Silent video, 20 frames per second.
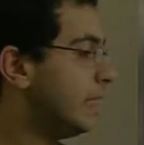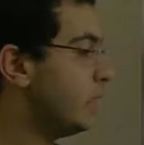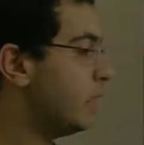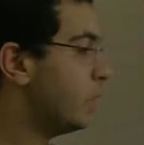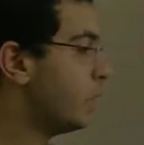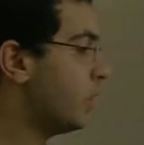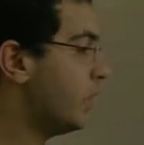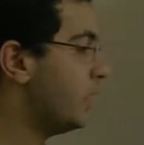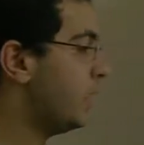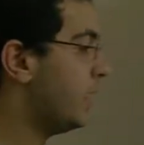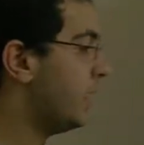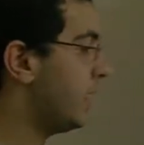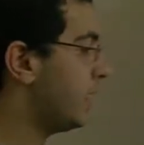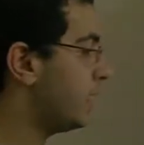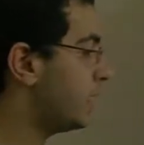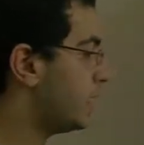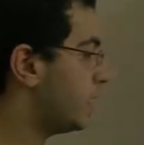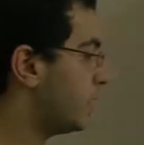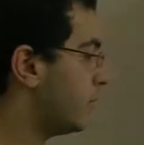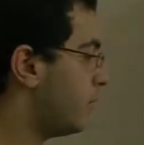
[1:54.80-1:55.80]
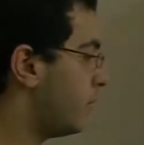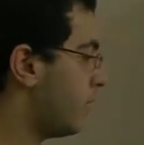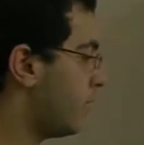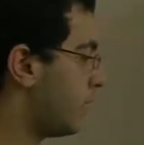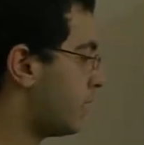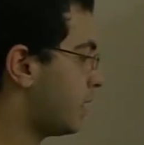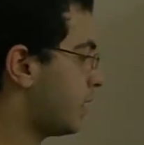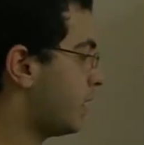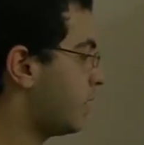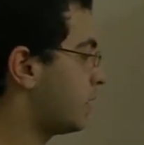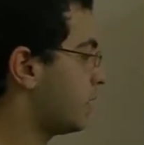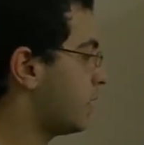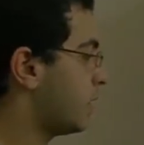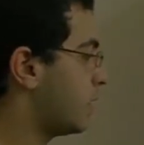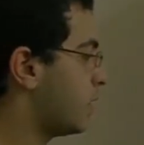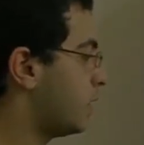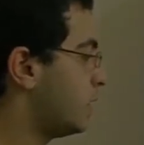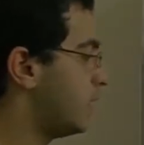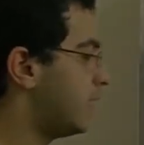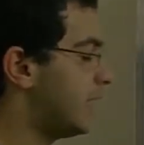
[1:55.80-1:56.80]
when it uh, comes in
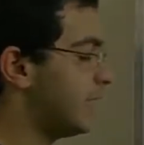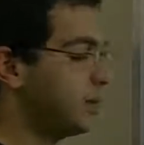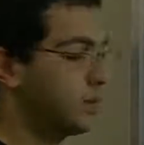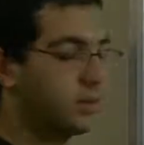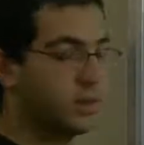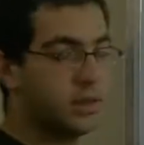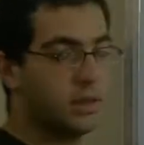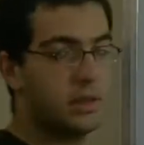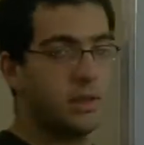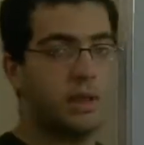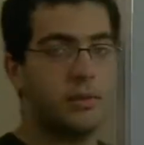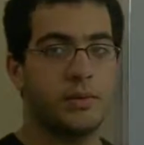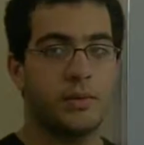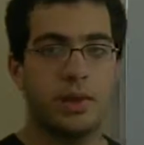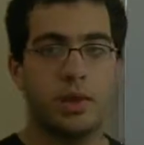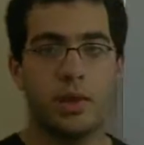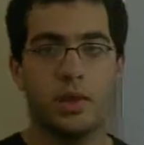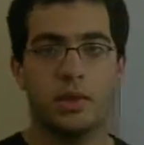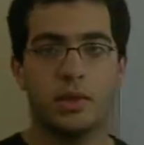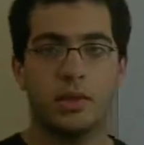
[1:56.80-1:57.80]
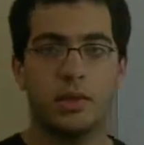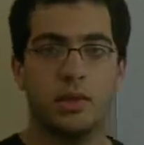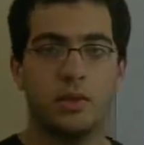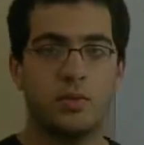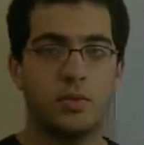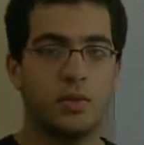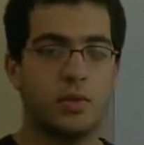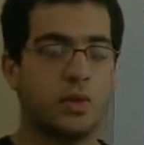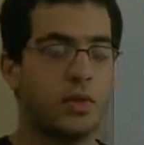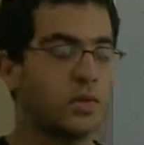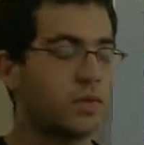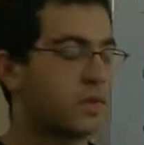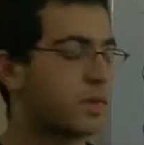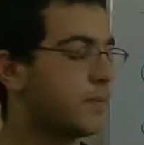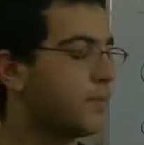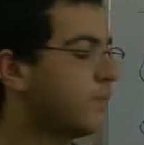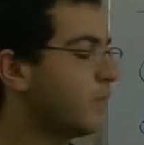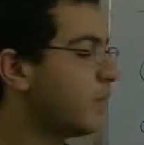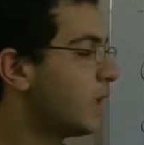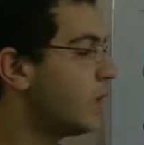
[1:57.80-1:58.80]
contact with the carbon dioxide produced.
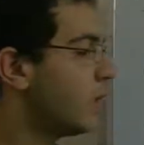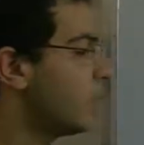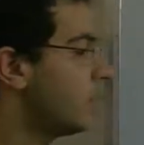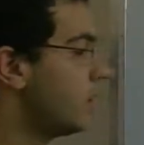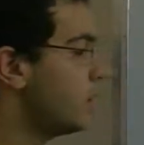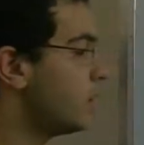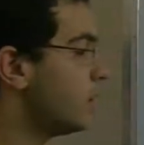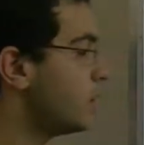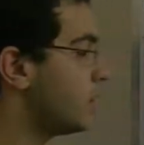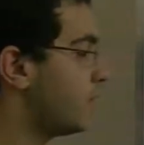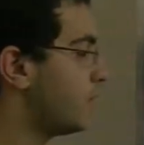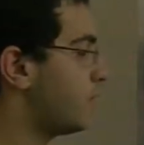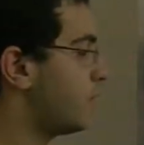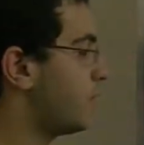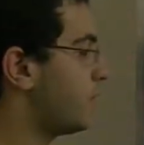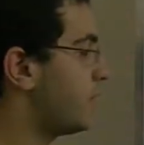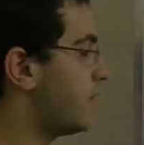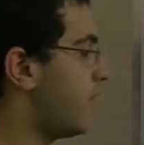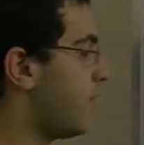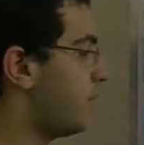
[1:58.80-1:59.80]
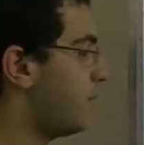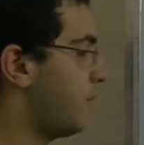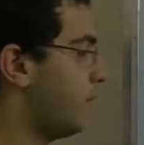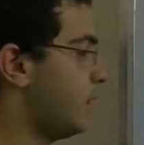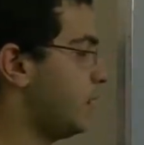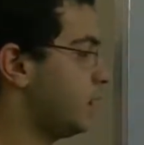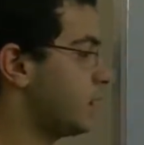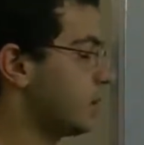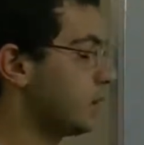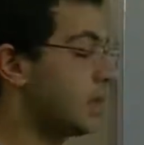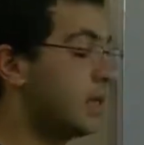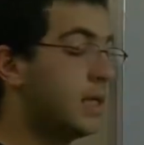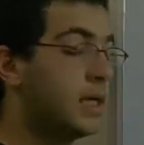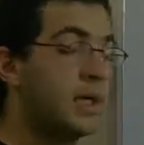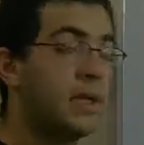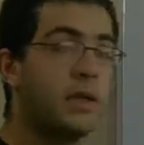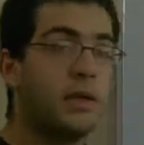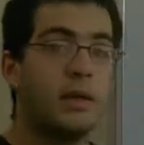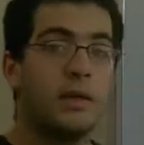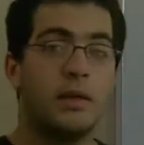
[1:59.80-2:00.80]
This is the first apparatus.
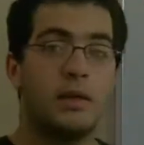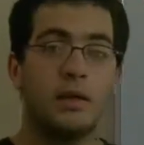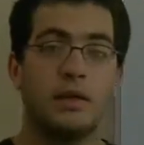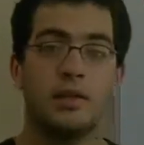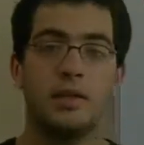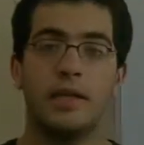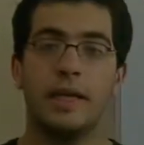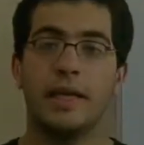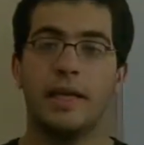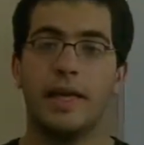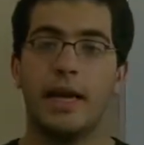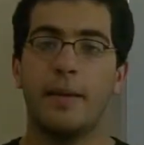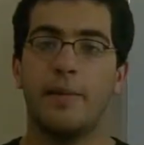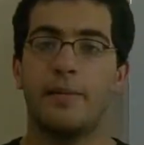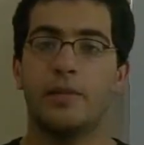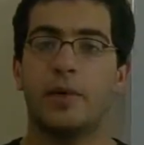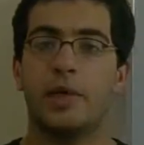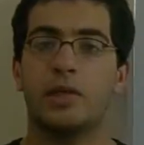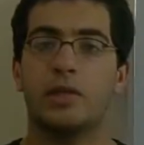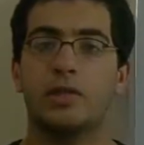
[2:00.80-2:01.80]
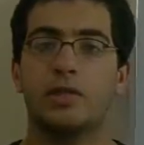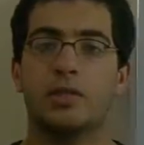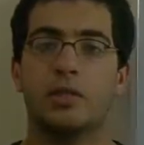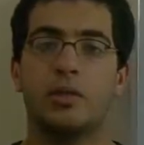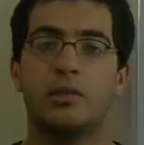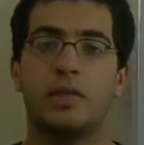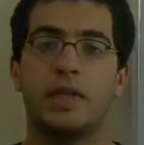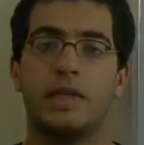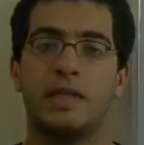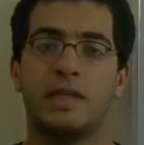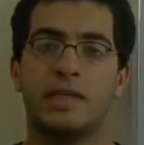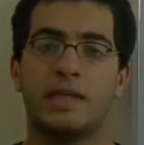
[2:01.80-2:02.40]
The second apparatus will be the